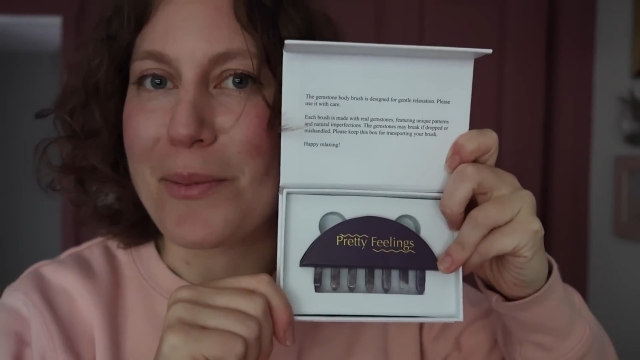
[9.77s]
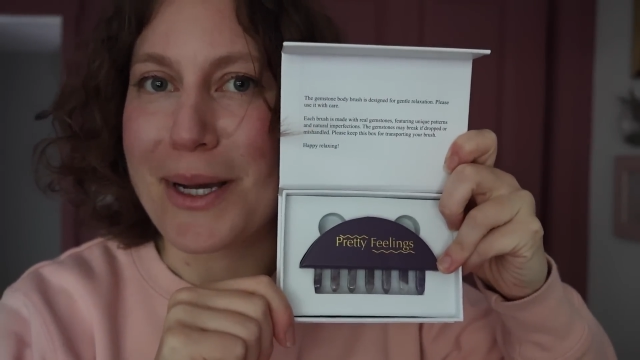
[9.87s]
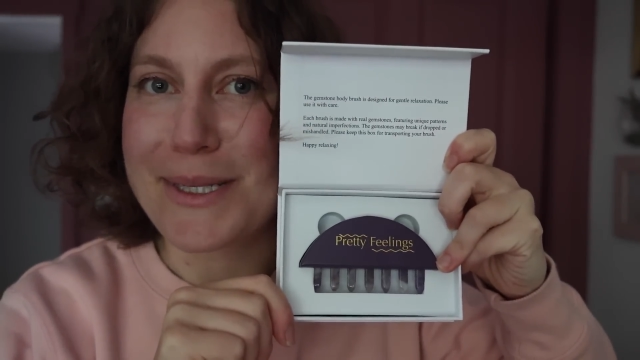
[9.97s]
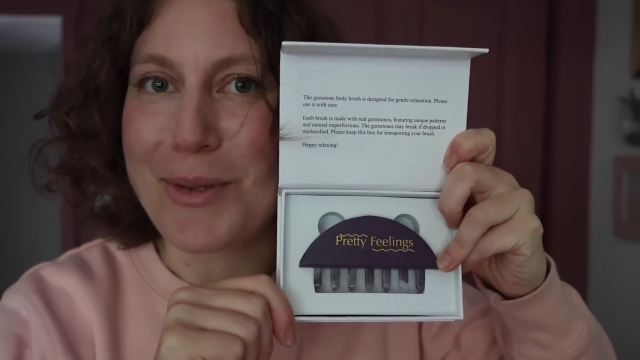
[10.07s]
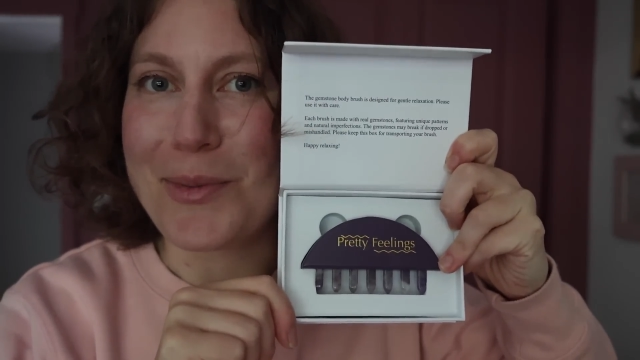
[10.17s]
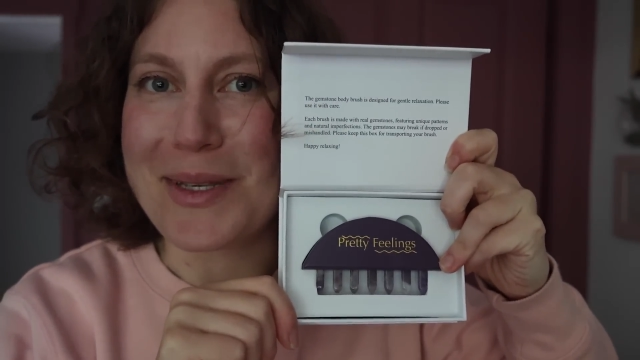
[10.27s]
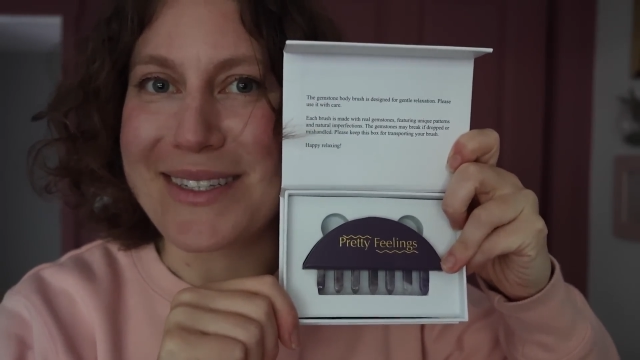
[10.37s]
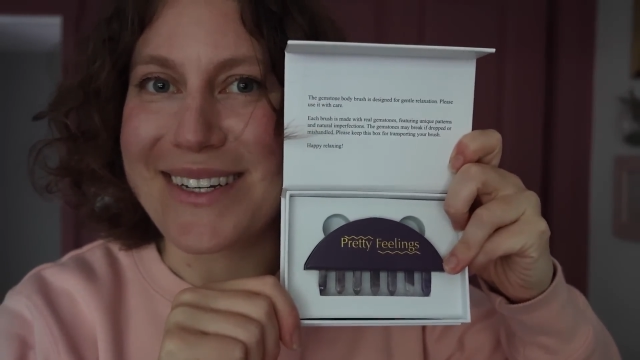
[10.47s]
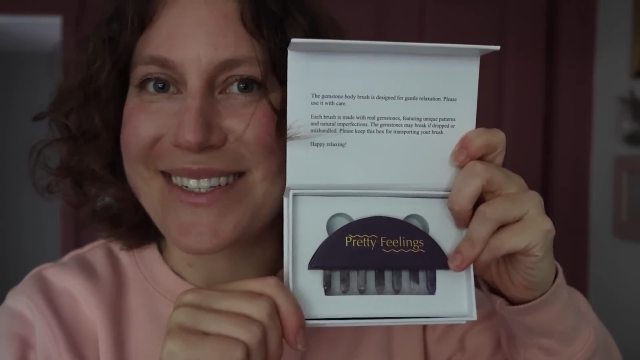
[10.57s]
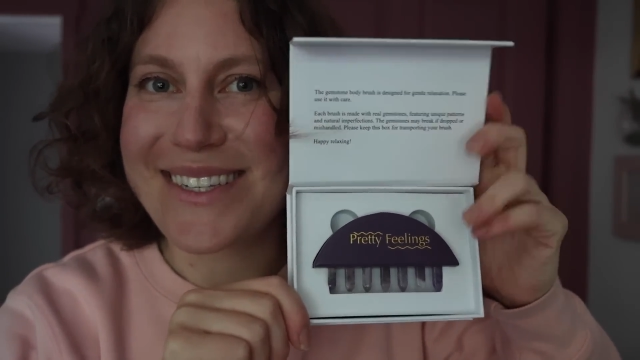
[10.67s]
my small
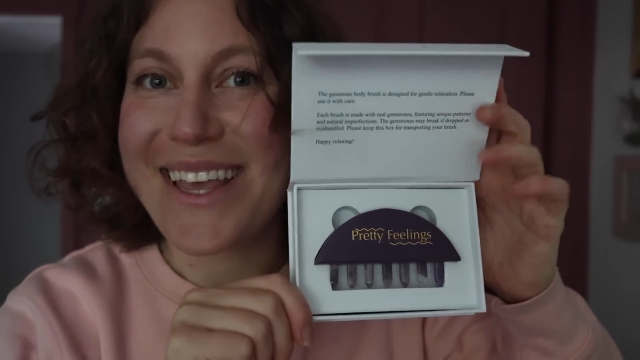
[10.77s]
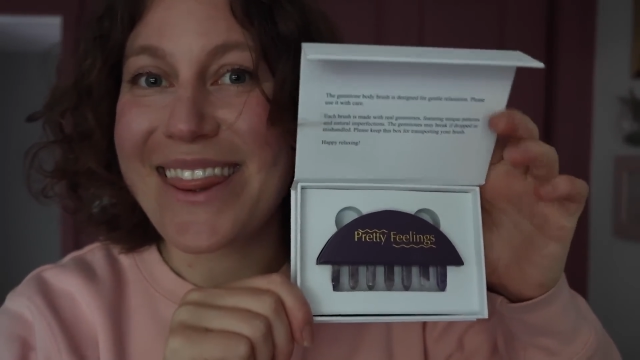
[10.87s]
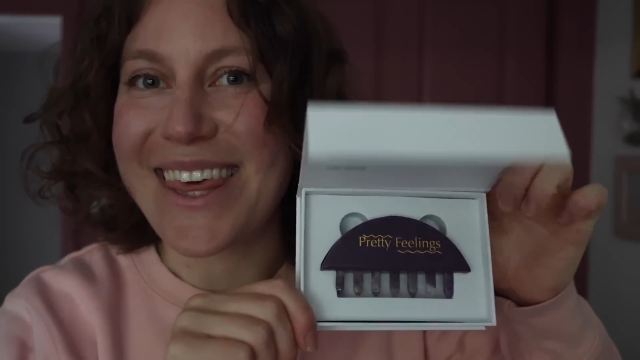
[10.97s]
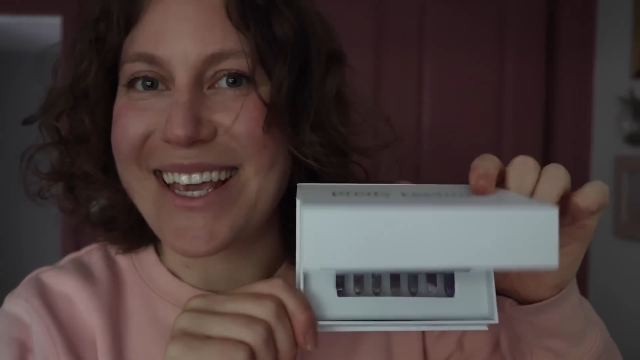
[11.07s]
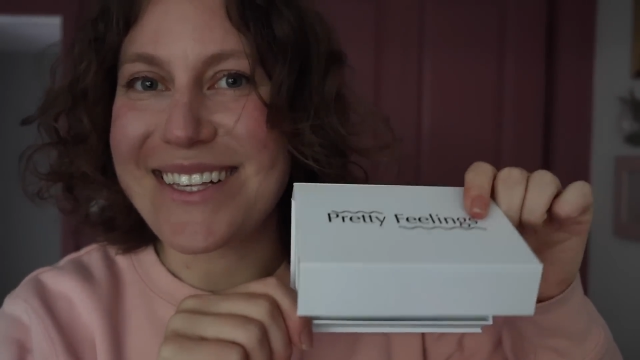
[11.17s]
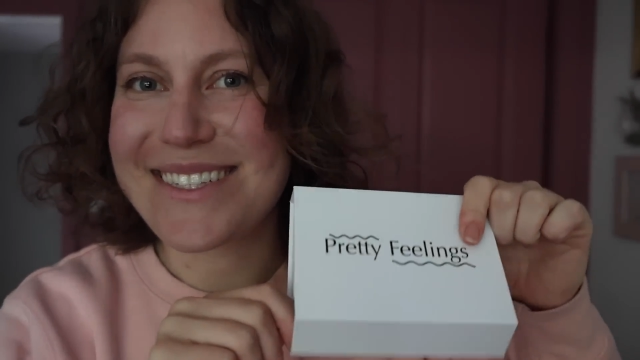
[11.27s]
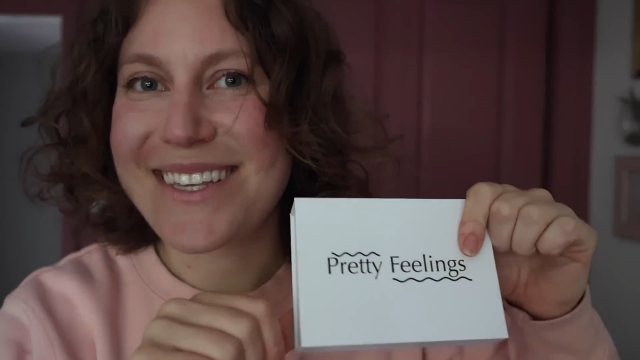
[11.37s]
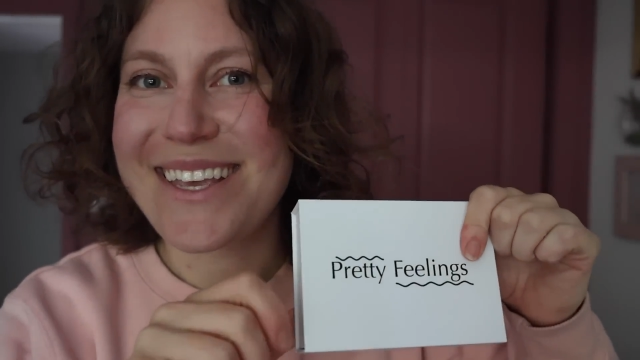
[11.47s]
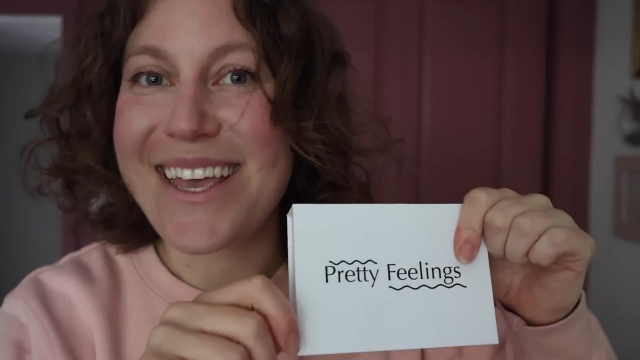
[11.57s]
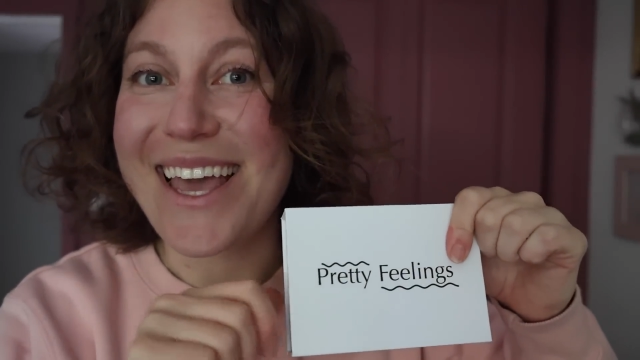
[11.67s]
business. Thanks,
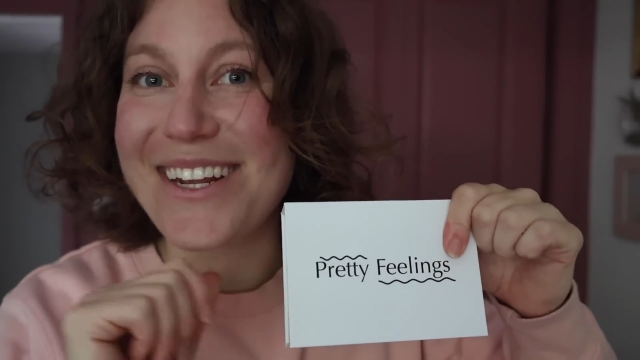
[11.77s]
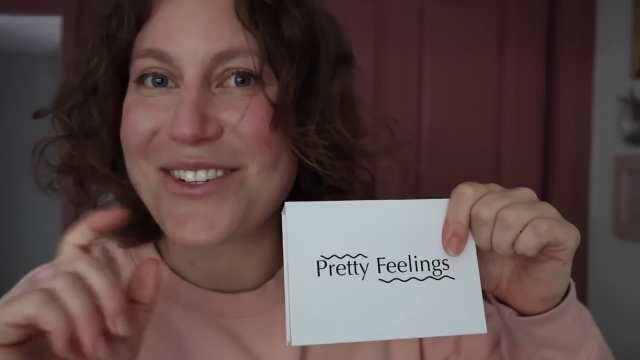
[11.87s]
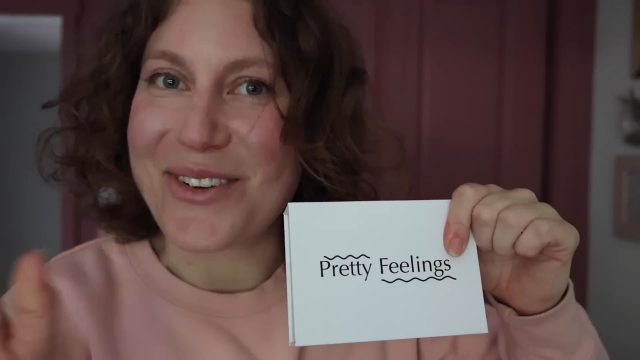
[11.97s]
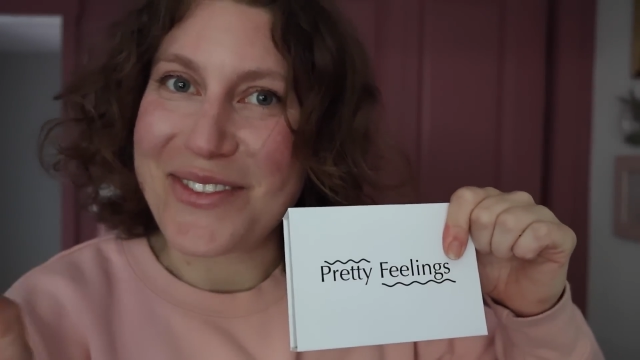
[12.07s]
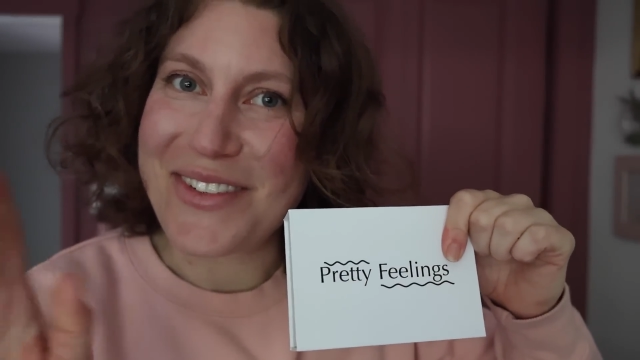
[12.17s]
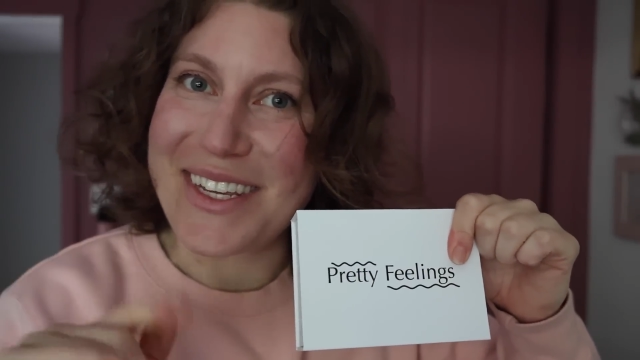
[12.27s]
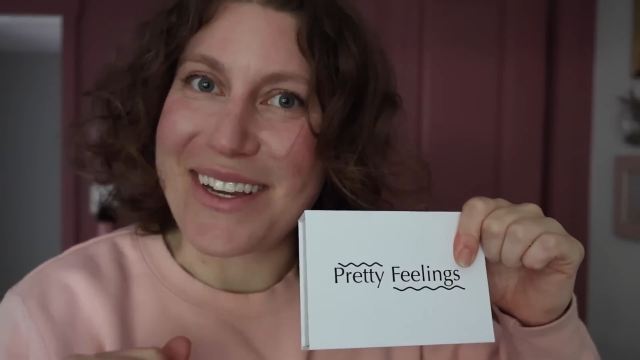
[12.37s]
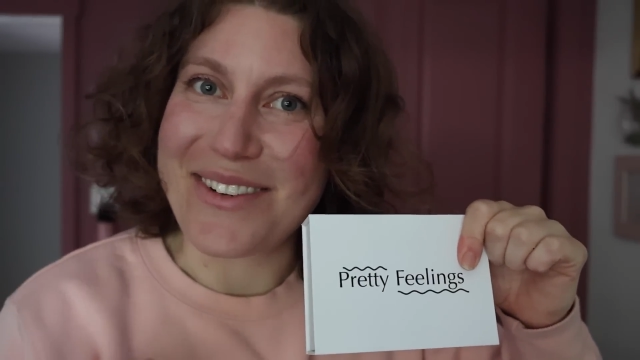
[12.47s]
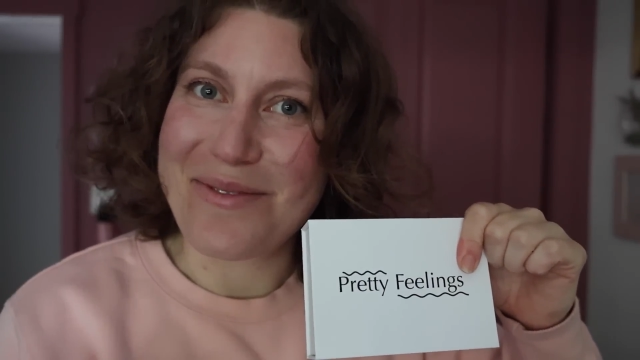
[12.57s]
and enjoy the video.